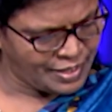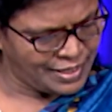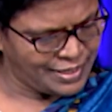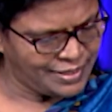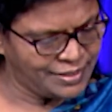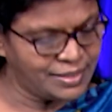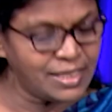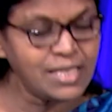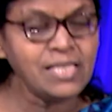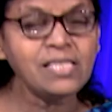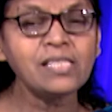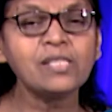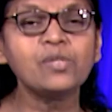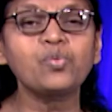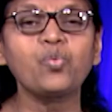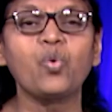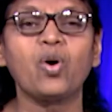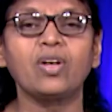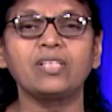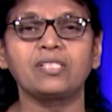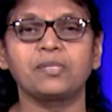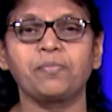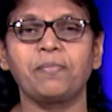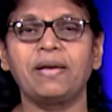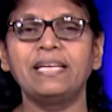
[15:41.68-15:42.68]
This
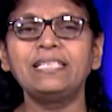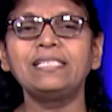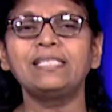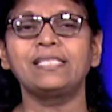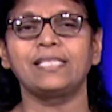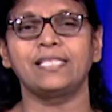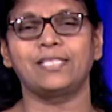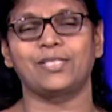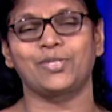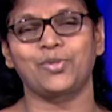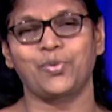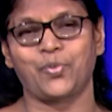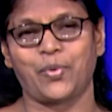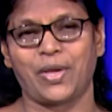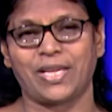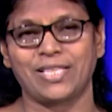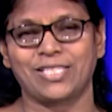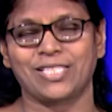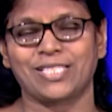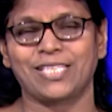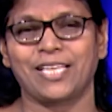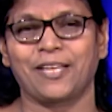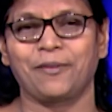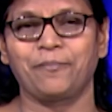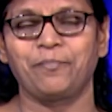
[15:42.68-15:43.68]
was my
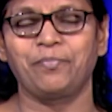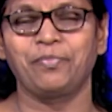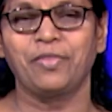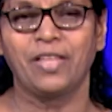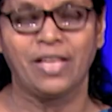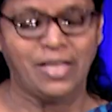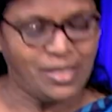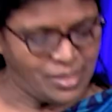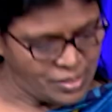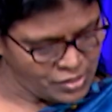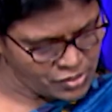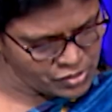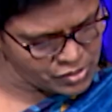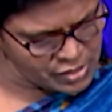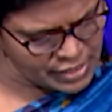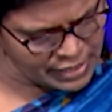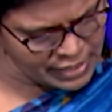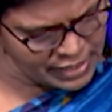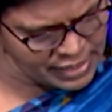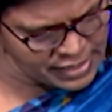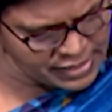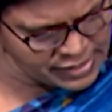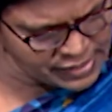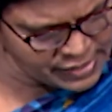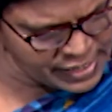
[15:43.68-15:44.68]
situation. So
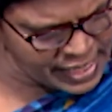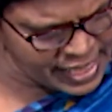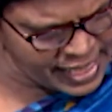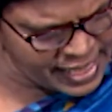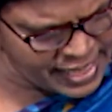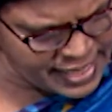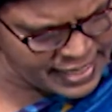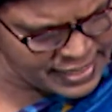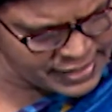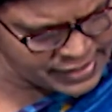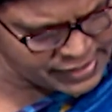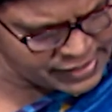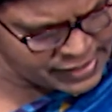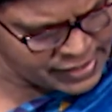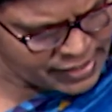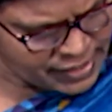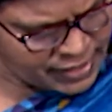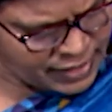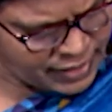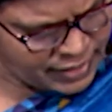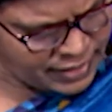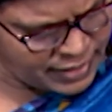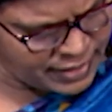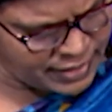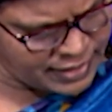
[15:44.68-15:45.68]
he says,
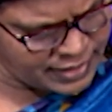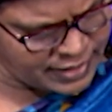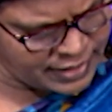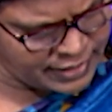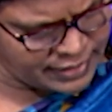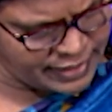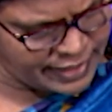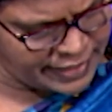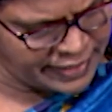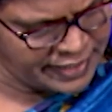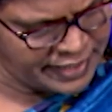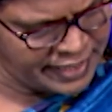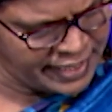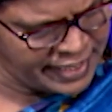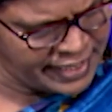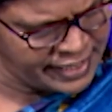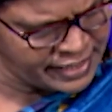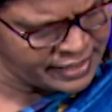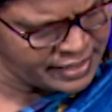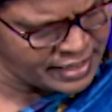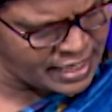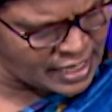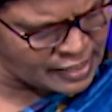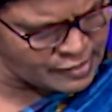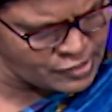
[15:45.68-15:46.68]
uh, the
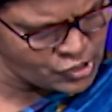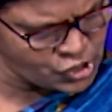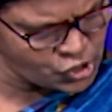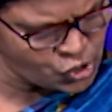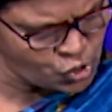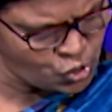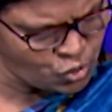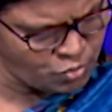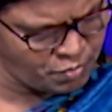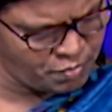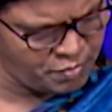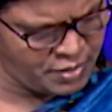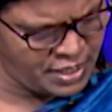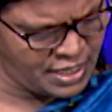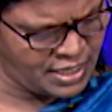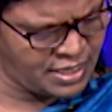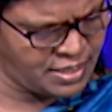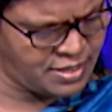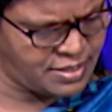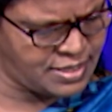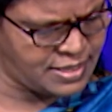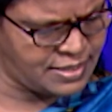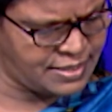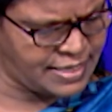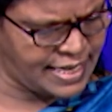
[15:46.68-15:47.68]
heat consumed me
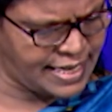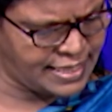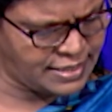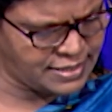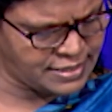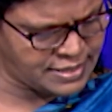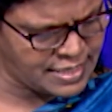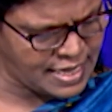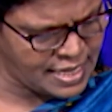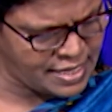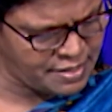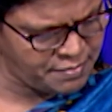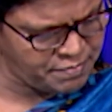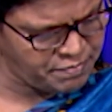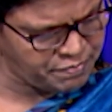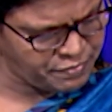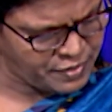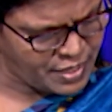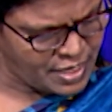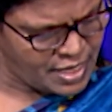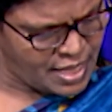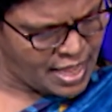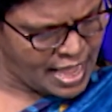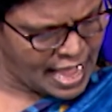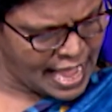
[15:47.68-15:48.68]
in the daytime
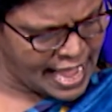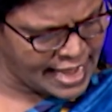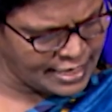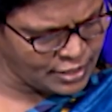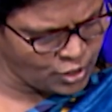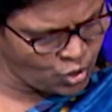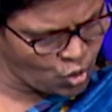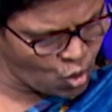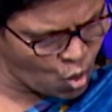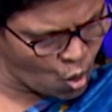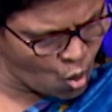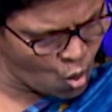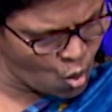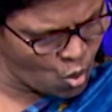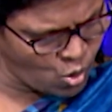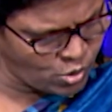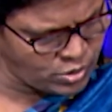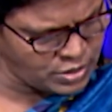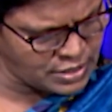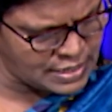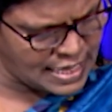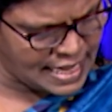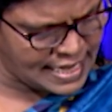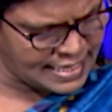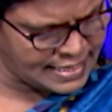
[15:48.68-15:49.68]
and
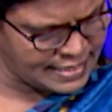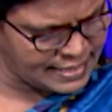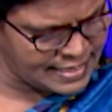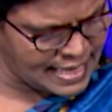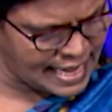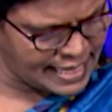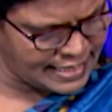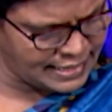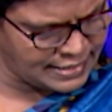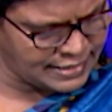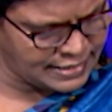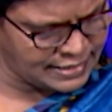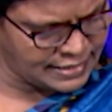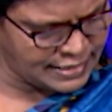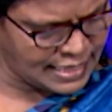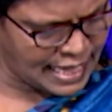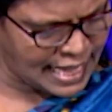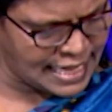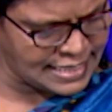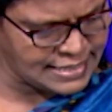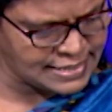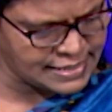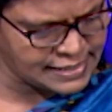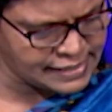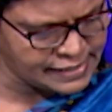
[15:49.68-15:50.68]
cold at night
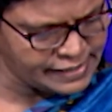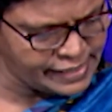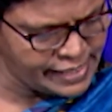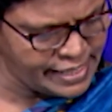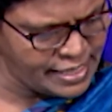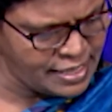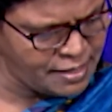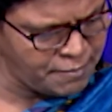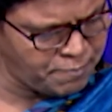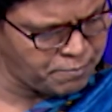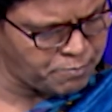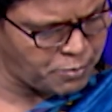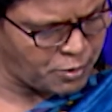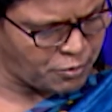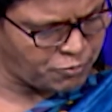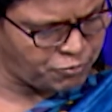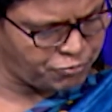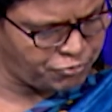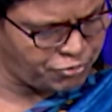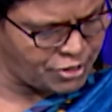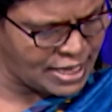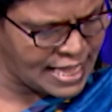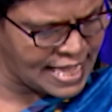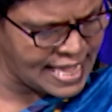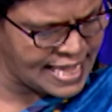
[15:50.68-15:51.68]
and sleep
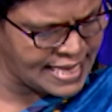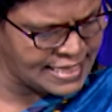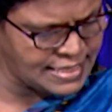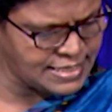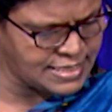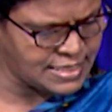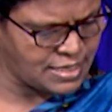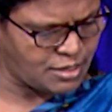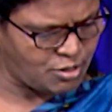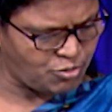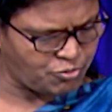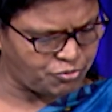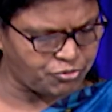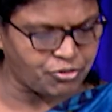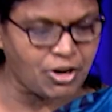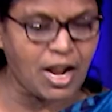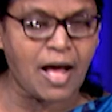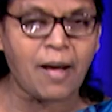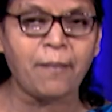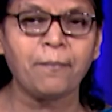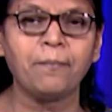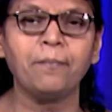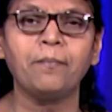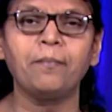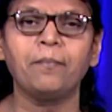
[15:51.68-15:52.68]
fled
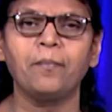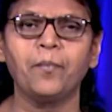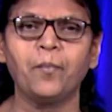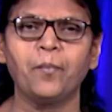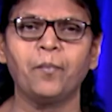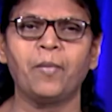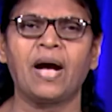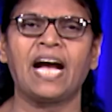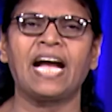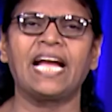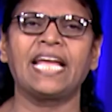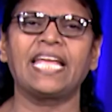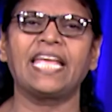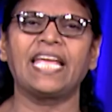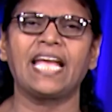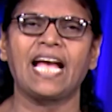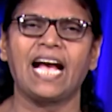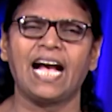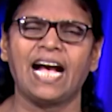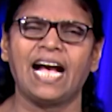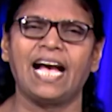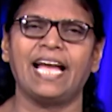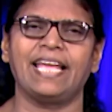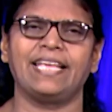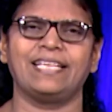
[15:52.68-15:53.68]
from my
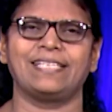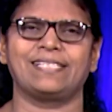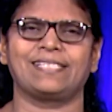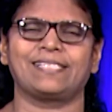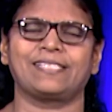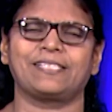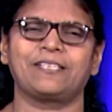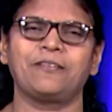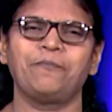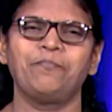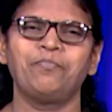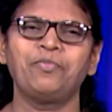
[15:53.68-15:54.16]
eyes.